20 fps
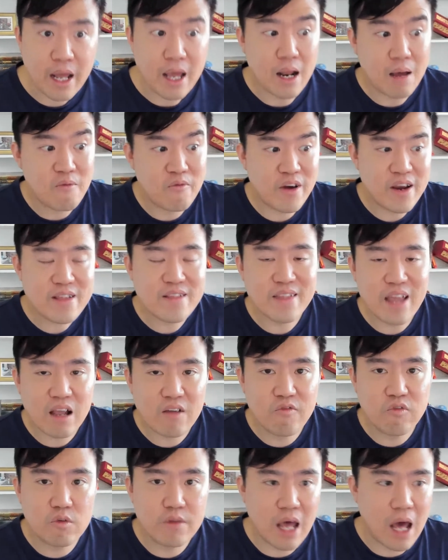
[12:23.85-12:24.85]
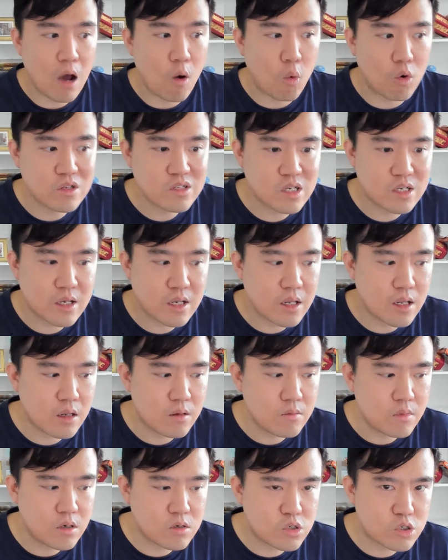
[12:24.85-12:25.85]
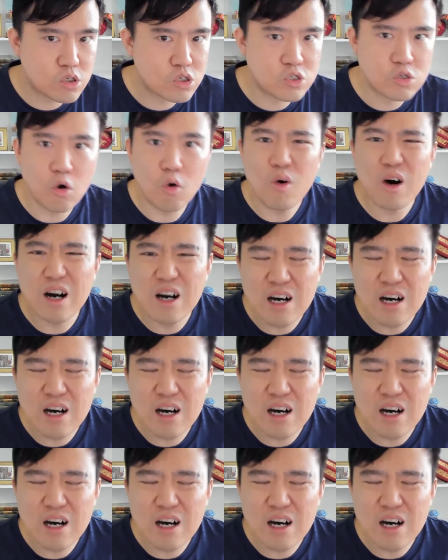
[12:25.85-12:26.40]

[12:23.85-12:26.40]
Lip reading: And I'm very thankful that I wasn't so